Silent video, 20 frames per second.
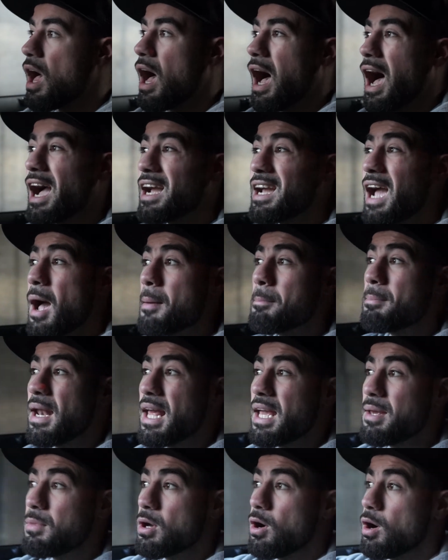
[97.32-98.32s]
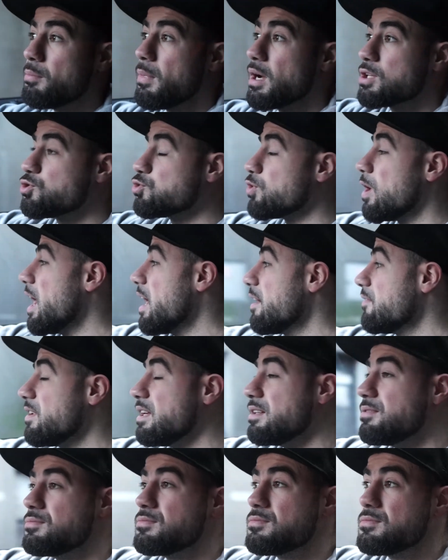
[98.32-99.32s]
I can blame it on my
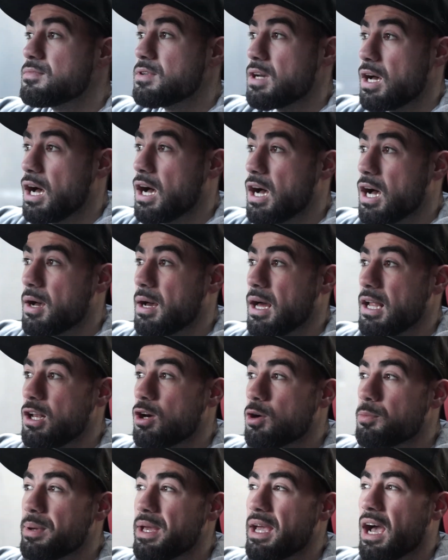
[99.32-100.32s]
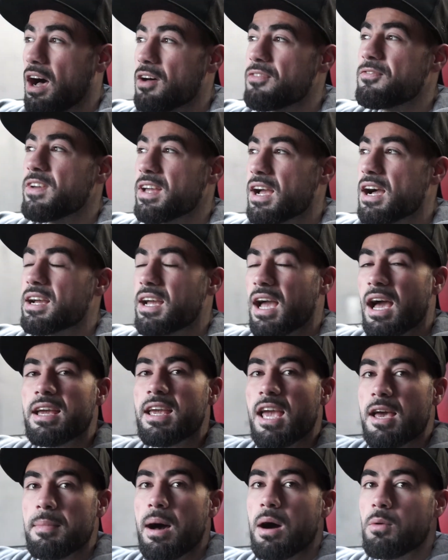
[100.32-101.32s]
driving a little bit. I think I can
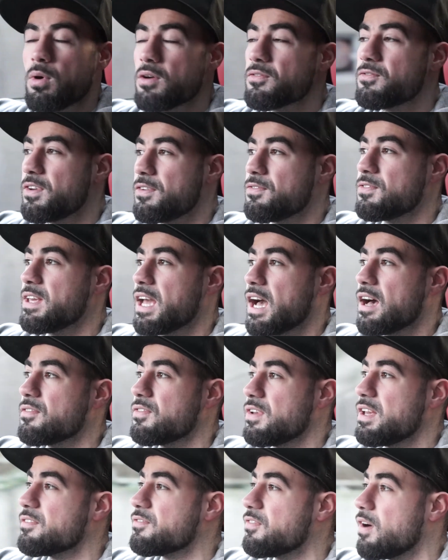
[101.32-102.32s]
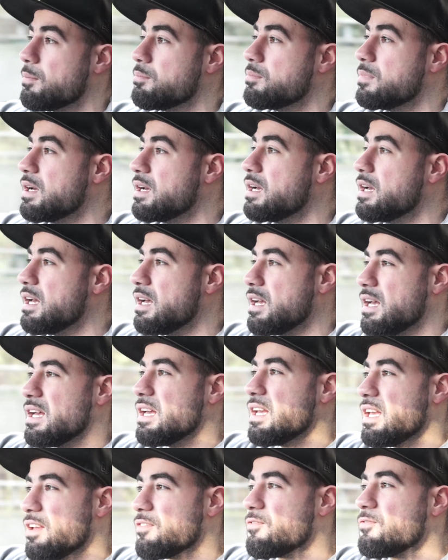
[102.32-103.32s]
get about 150 out of it
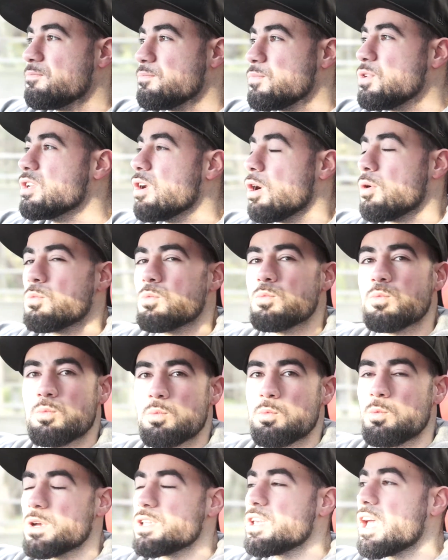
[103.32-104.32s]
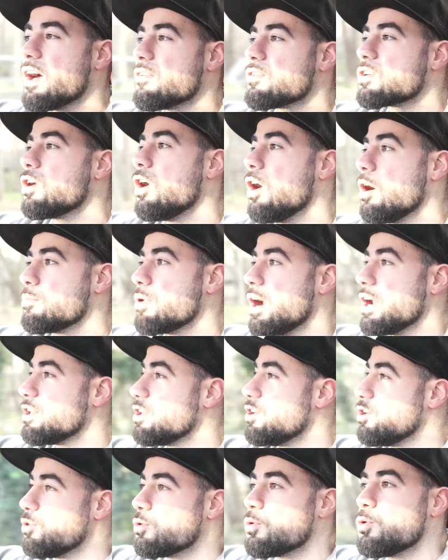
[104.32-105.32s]
if you know, when you have a car brand
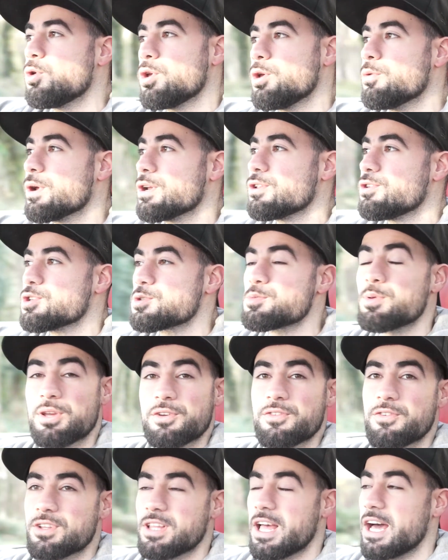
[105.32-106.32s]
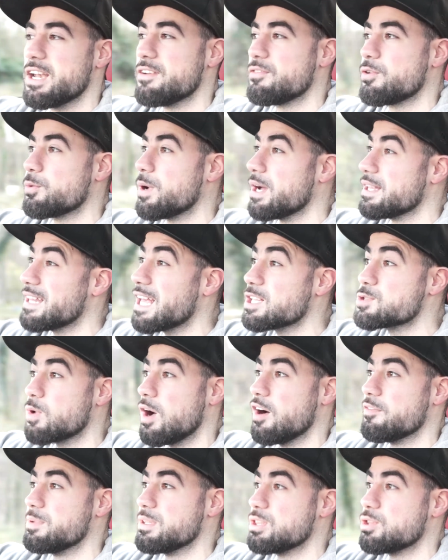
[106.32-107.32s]
new, all you want to do is put your foot down everywhere, and that's what
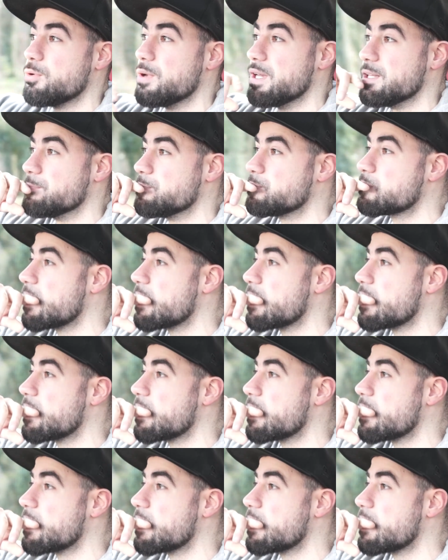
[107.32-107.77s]
I've been doing.